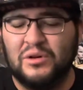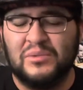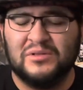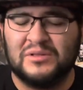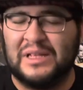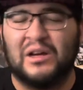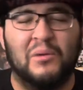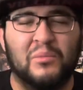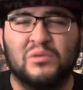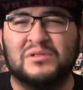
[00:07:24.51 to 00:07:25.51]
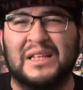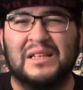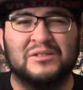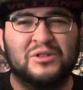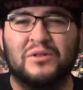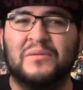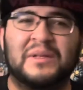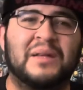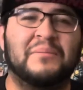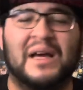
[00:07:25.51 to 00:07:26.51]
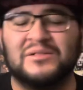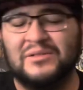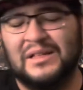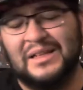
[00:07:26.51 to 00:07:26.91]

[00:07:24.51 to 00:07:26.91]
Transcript: Almost like most, like two of them didn't master it.